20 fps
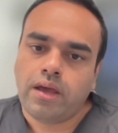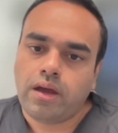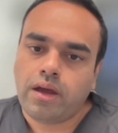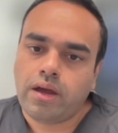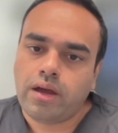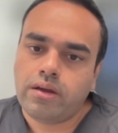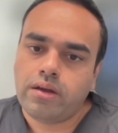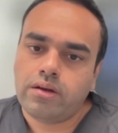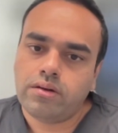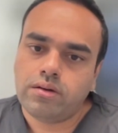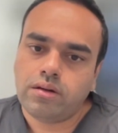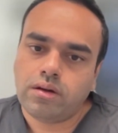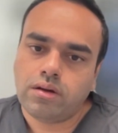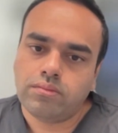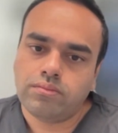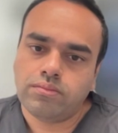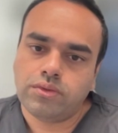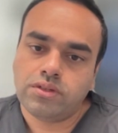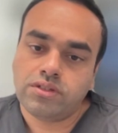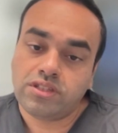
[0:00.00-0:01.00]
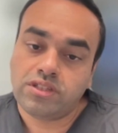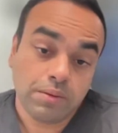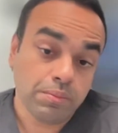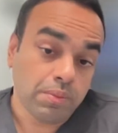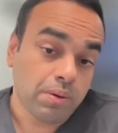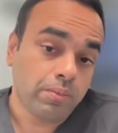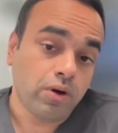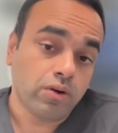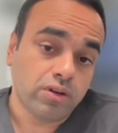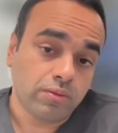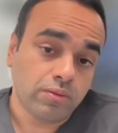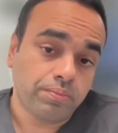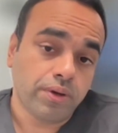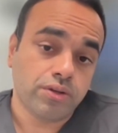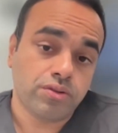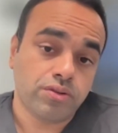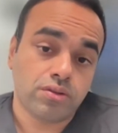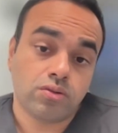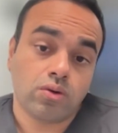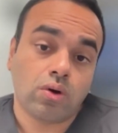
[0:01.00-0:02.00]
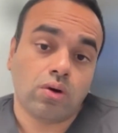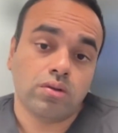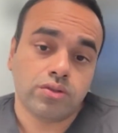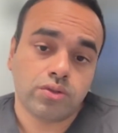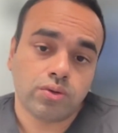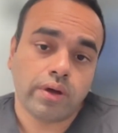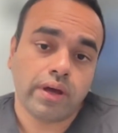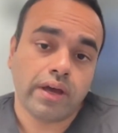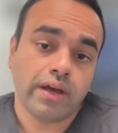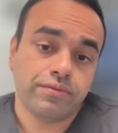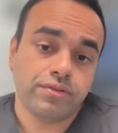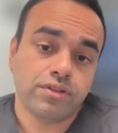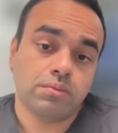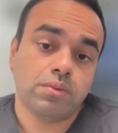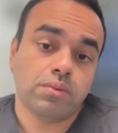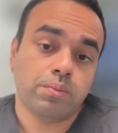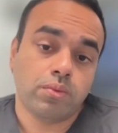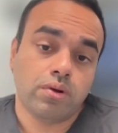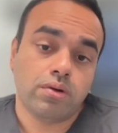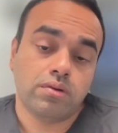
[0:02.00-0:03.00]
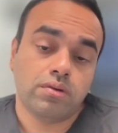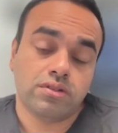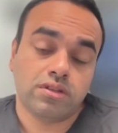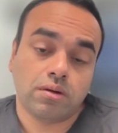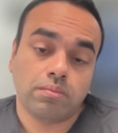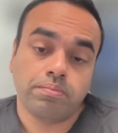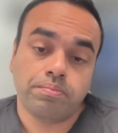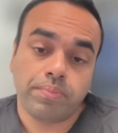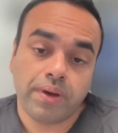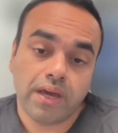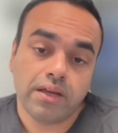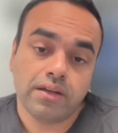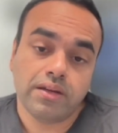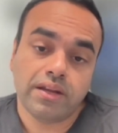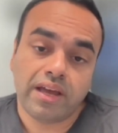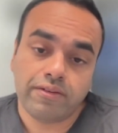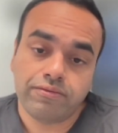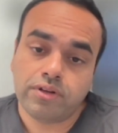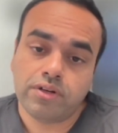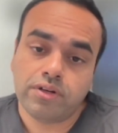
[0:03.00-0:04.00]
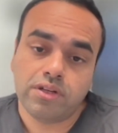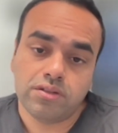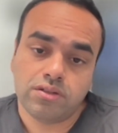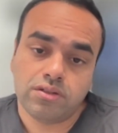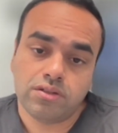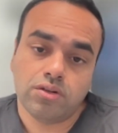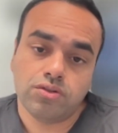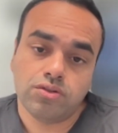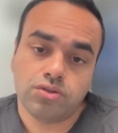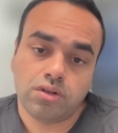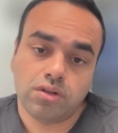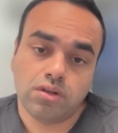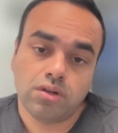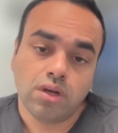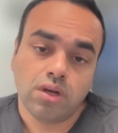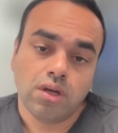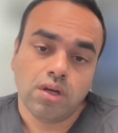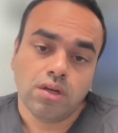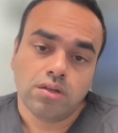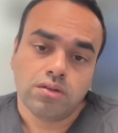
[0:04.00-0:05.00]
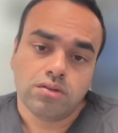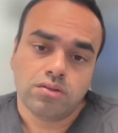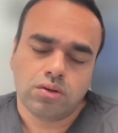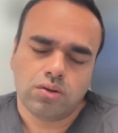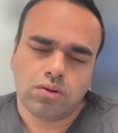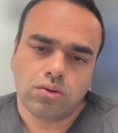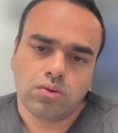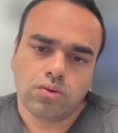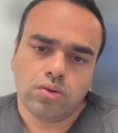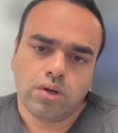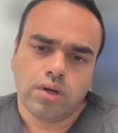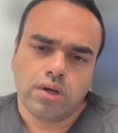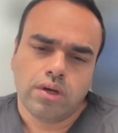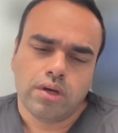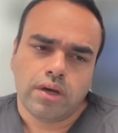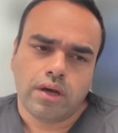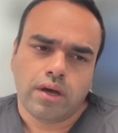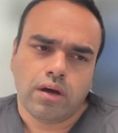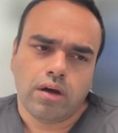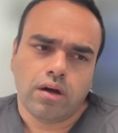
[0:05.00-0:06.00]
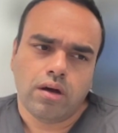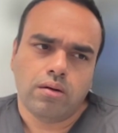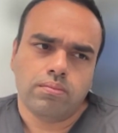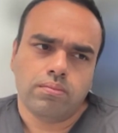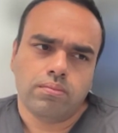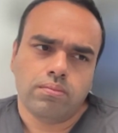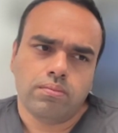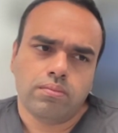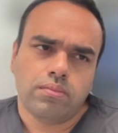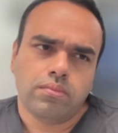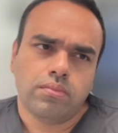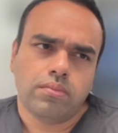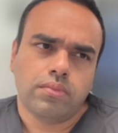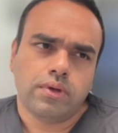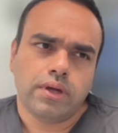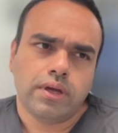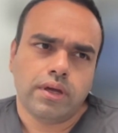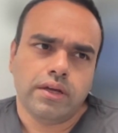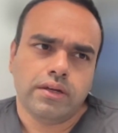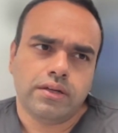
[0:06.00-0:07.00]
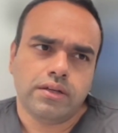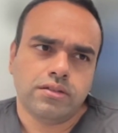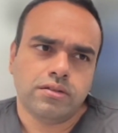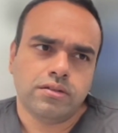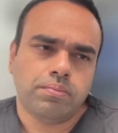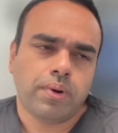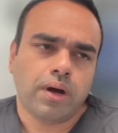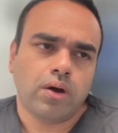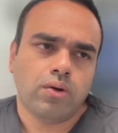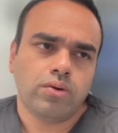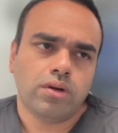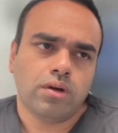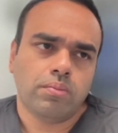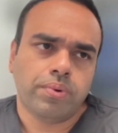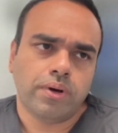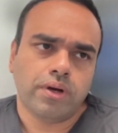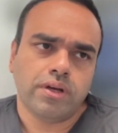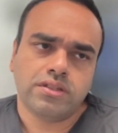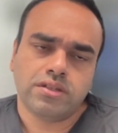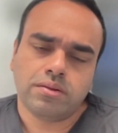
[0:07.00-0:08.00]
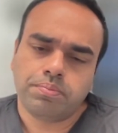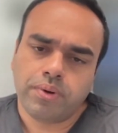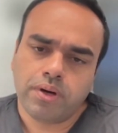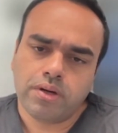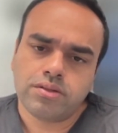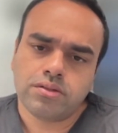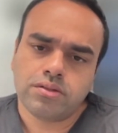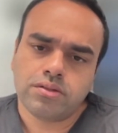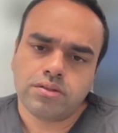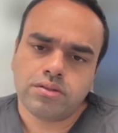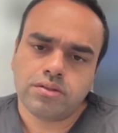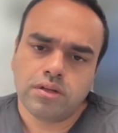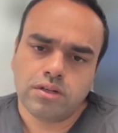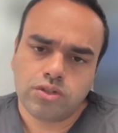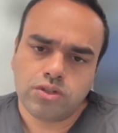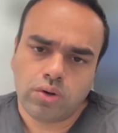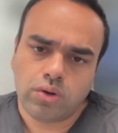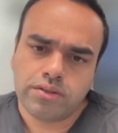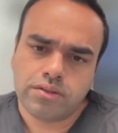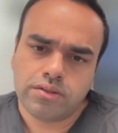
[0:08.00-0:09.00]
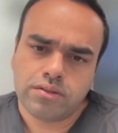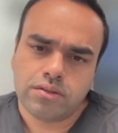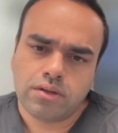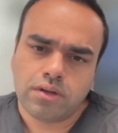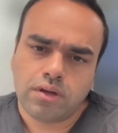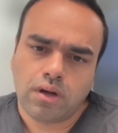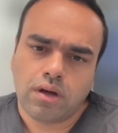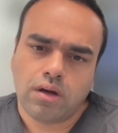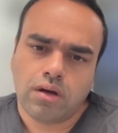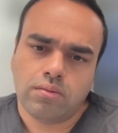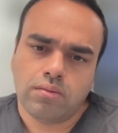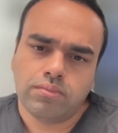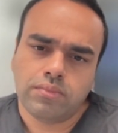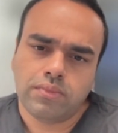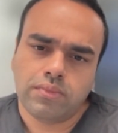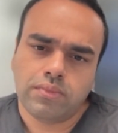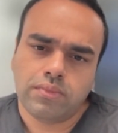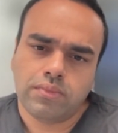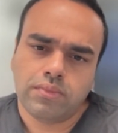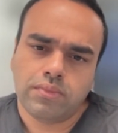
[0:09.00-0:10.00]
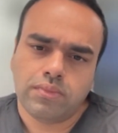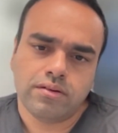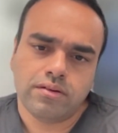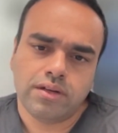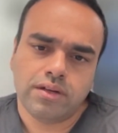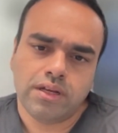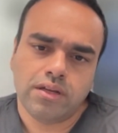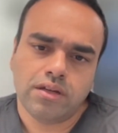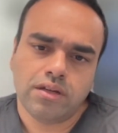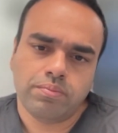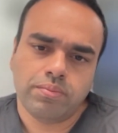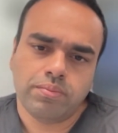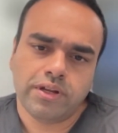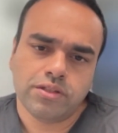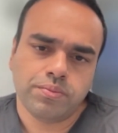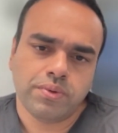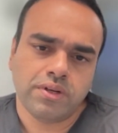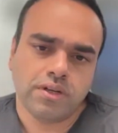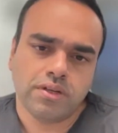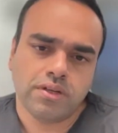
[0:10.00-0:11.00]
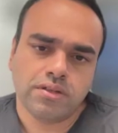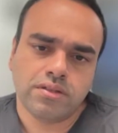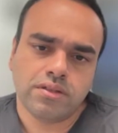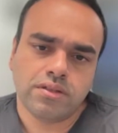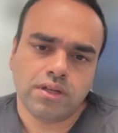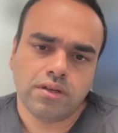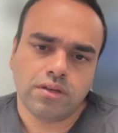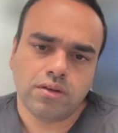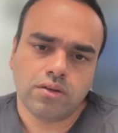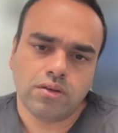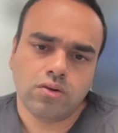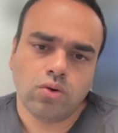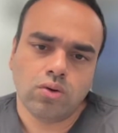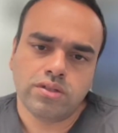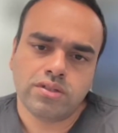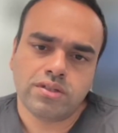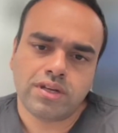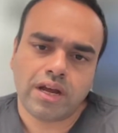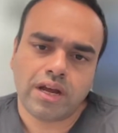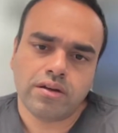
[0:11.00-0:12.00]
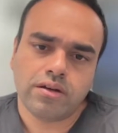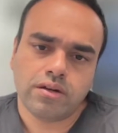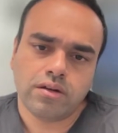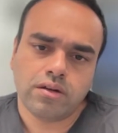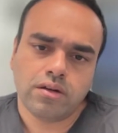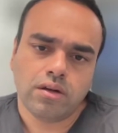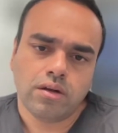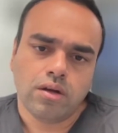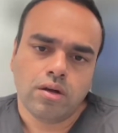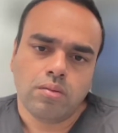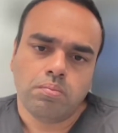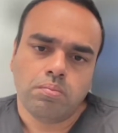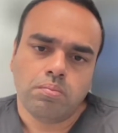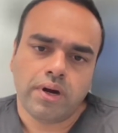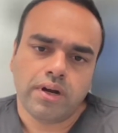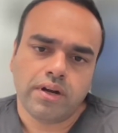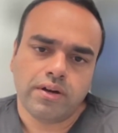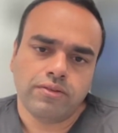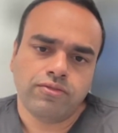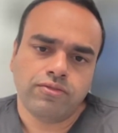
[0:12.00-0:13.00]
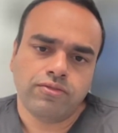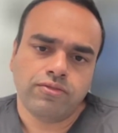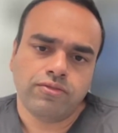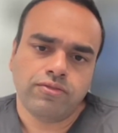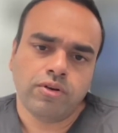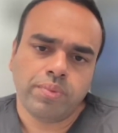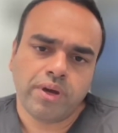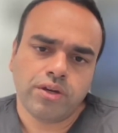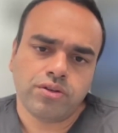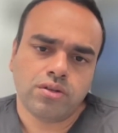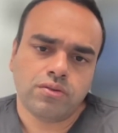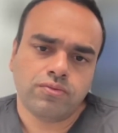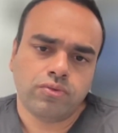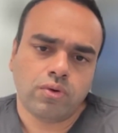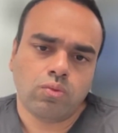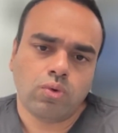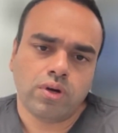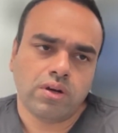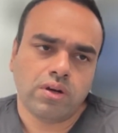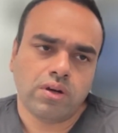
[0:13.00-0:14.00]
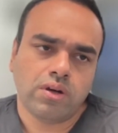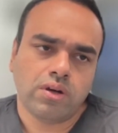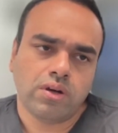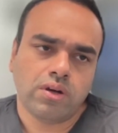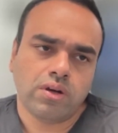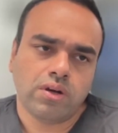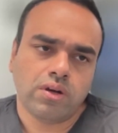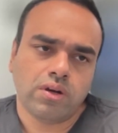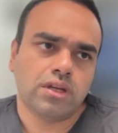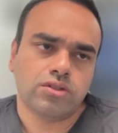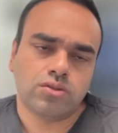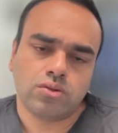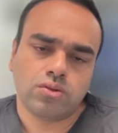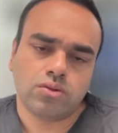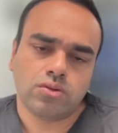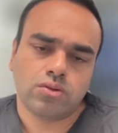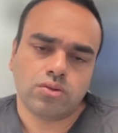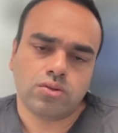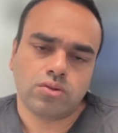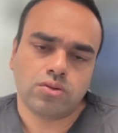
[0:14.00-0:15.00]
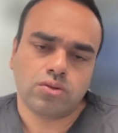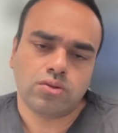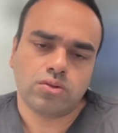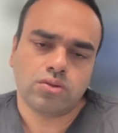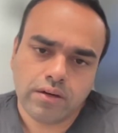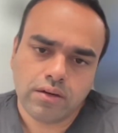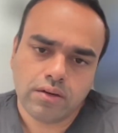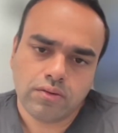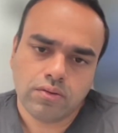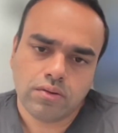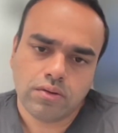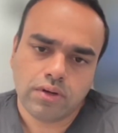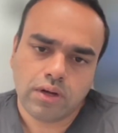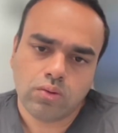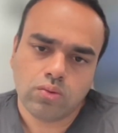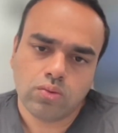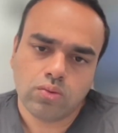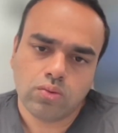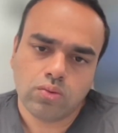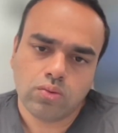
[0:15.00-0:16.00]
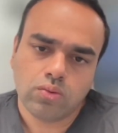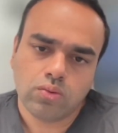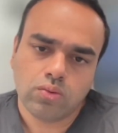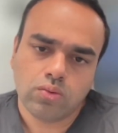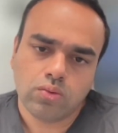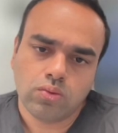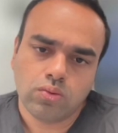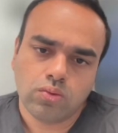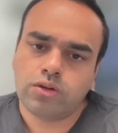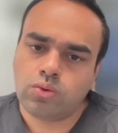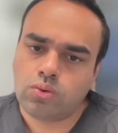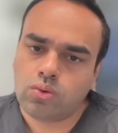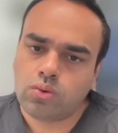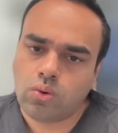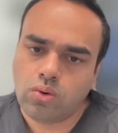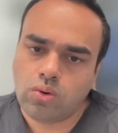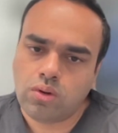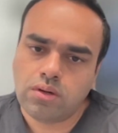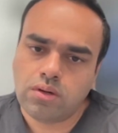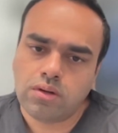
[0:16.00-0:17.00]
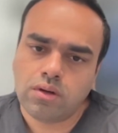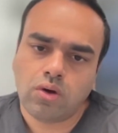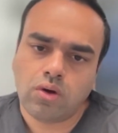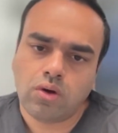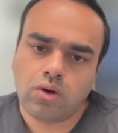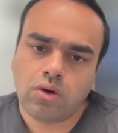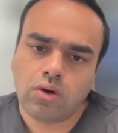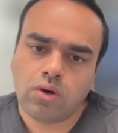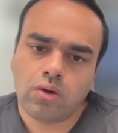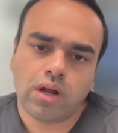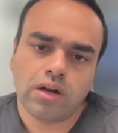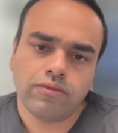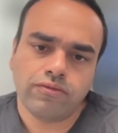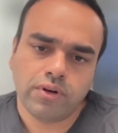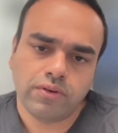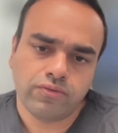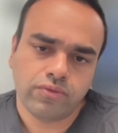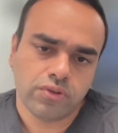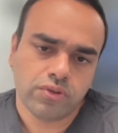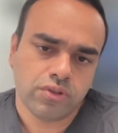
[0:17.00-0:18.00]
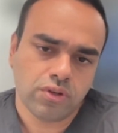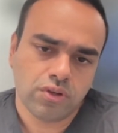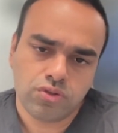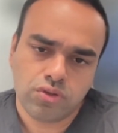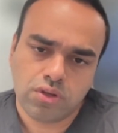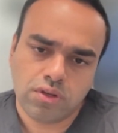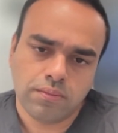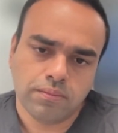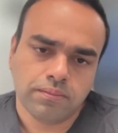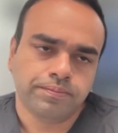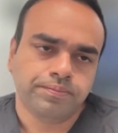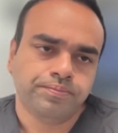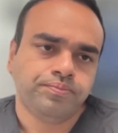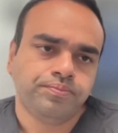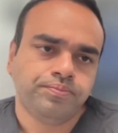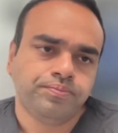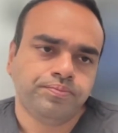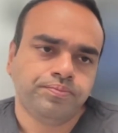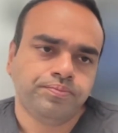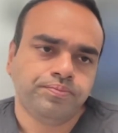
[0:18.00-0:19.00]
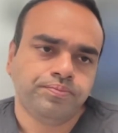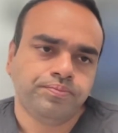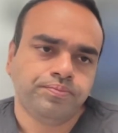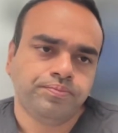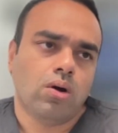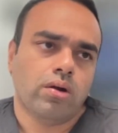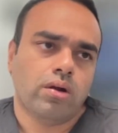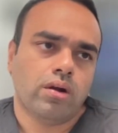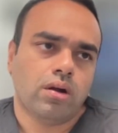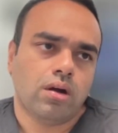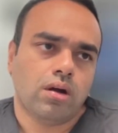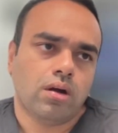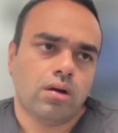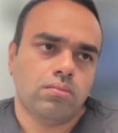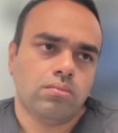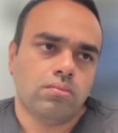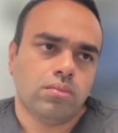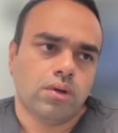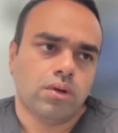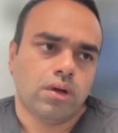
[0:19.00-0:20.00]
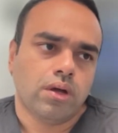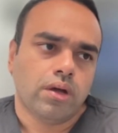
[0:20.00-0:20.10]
And the same amount of patients also have some pain after knee surgery. So it is it's a personal choice. Like I said, knee replacement is the gold standard. But if a patient, for whatever reason, does not want that now, either they're too old or unfit for surgery, or